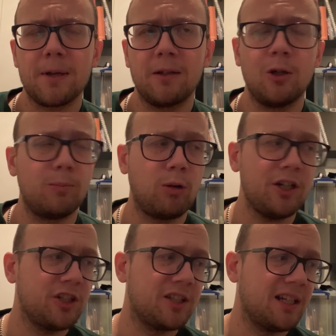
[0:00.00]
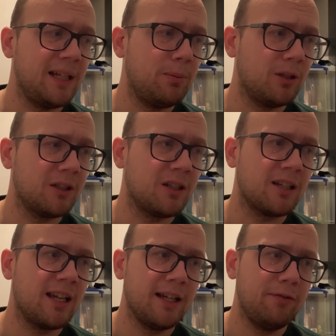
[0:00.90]
A lot of pressure to heap on a
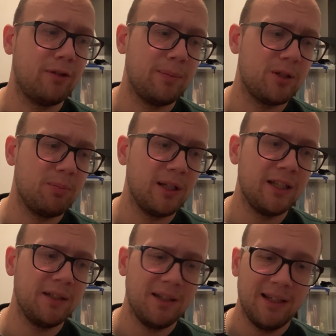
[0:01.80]
young kid for him to be